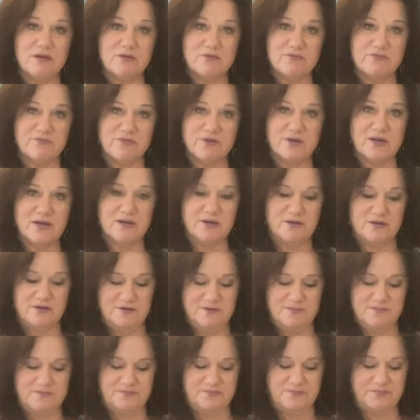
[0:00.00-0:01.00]

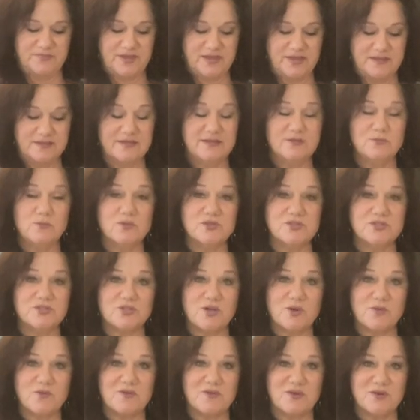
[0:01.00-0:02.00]
fryer, and then we'll
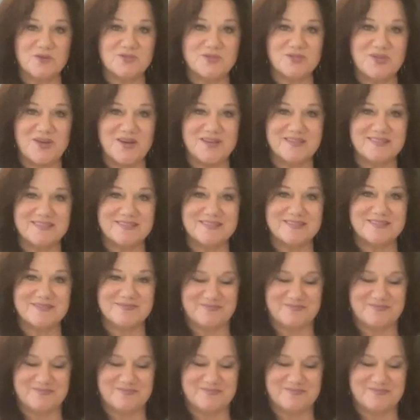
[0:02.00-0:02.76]
start with our sauce.